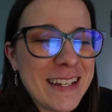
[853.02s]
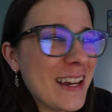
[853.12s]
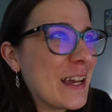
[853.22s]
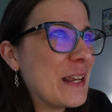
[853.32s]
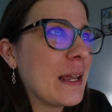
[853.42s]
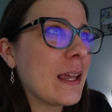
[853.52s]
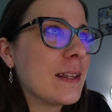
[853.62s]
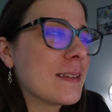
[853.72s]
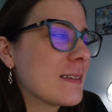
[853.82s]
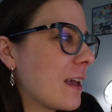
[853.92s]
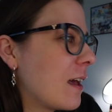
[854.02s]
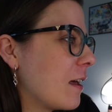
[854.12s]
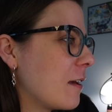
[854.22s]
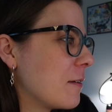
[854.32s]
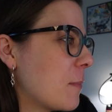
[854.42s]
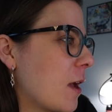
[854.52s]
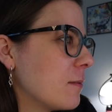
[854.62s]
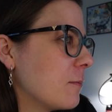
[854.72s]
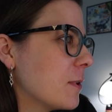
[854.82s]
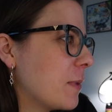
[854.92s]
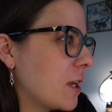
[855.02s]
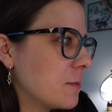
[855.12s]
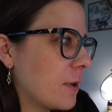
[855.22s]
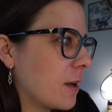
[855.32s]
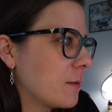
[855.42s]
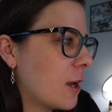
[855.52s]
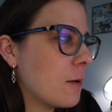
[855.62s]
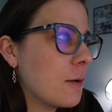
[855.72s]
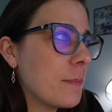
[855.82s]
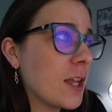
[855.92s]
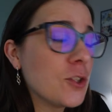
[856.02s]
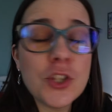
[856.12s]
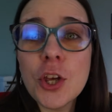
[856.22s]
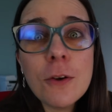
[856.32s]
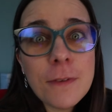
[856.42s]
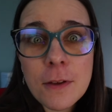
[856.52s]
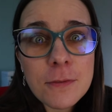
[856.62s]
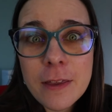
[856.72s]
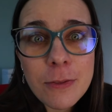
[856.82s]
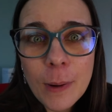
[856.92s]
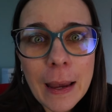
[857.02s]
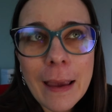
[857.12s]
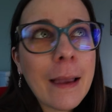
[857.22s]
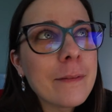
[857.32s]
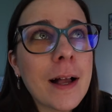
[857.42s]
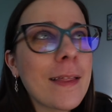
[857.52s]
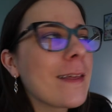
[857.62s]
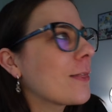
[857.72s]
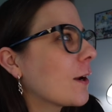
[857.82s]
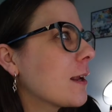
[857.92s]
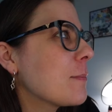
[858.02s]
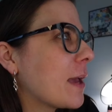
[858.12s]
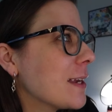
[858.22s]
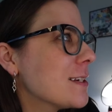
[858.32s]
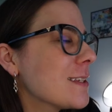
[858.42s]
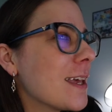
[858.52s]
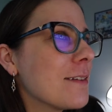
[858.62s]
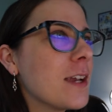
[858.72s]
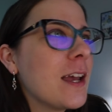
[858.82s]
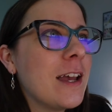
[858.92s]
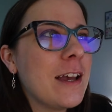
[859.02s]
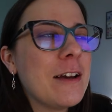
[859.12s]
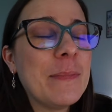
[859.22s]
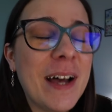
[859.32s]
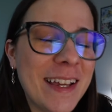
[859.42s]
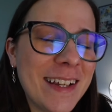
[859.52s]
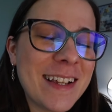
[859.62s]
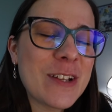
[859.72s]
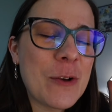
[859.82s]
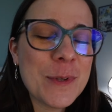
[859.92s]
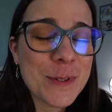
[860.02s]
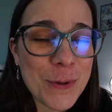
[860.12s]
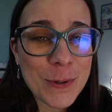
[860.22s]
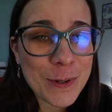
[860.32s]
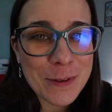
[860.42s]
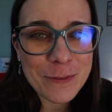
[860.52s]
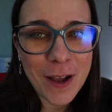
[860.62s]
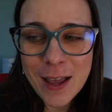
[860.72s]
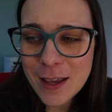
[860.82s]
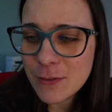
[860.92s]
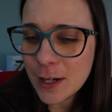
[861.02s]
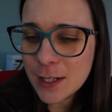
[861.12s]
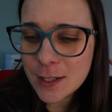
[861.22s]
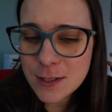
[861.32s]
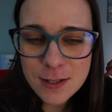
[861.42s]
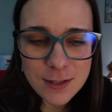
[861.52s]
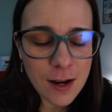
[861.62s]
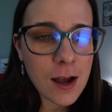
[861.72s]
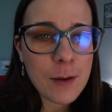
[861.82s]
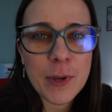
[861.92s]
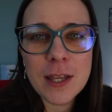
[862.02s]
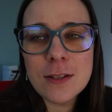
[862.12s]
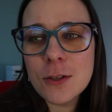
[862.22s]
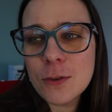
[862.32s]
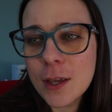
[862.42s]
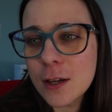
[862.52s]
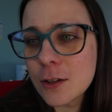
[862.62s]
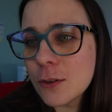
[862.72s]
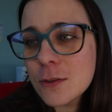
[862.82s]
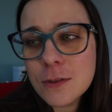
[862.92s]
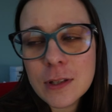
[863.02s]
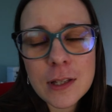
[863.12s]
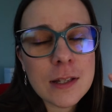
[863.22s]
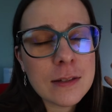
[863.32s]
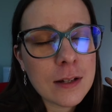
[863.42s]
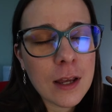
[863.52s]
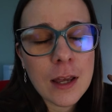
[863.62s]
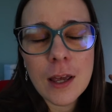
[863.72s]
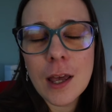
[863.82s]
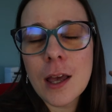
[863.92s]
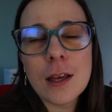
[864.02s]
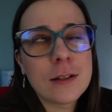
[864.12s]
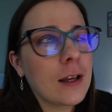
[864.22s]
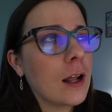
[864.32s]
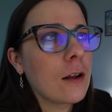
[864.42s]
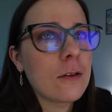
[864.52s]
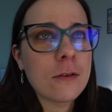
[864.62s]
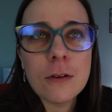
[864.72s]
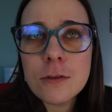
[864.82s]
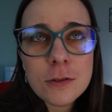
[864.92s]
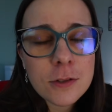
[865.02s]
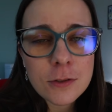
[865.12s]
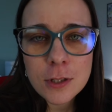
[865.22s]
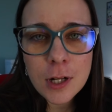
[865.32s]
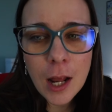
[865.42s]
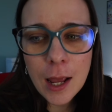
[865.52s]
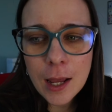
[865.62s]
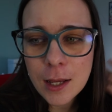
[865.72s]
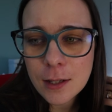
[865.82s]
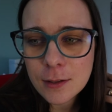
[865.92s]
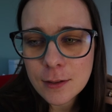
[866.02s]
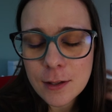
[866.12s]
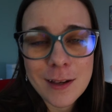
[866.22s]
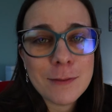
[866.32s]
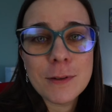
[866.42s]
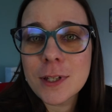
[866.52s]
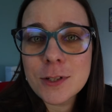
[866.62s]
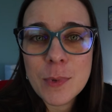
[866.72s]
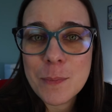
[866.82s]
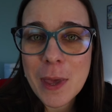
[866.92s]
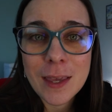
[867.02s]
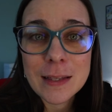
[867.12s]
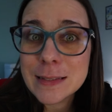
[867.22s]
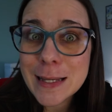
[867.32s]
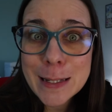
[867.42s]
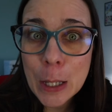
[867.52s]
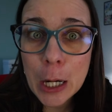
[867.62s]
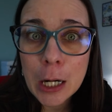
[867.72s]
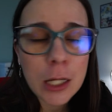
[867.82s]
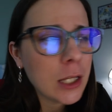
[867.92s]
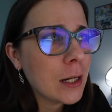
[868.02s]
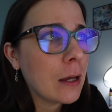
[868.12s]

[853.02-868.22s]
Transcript: done. It's, I'm on, what page am I on? I'm on page 253. I've got like 30 pages left, but it's almost 4:45. I need to stop and do like a grocery list because I gotta go to the grocery store today. I really should be making dinner, you